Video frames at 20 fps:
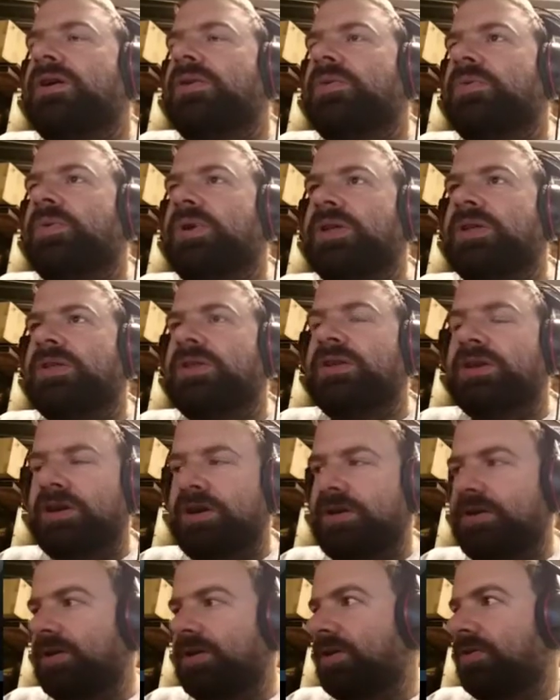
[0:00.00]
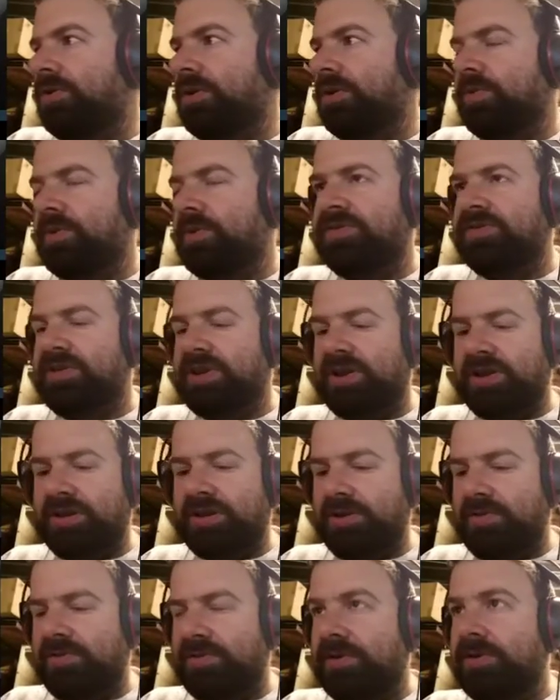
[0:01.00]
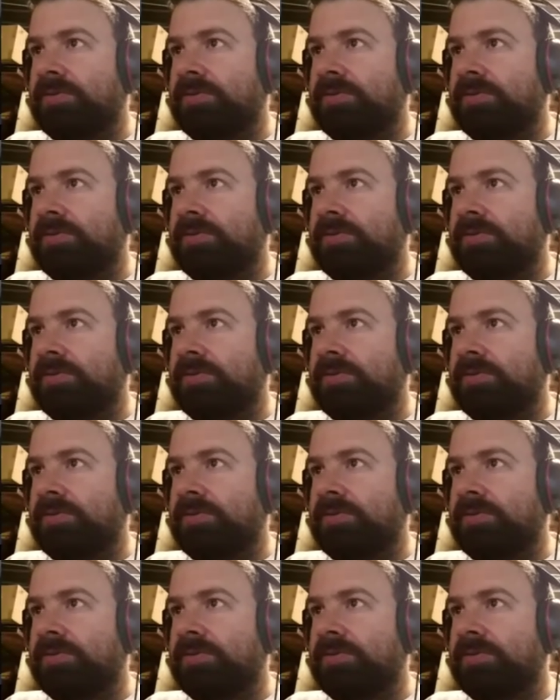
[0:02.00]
when the robots take over.